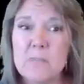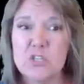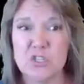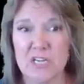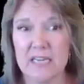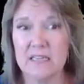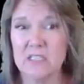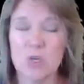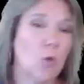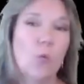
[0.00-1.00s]

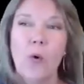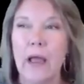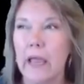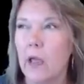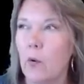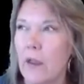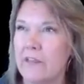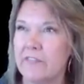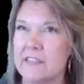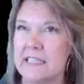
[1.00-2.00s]
machines,
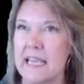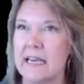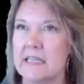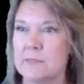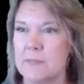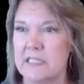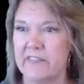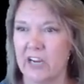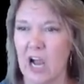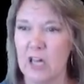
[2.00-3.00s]
if it's in a
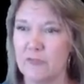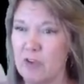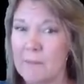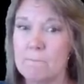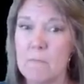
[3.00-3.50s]
specific color, if you had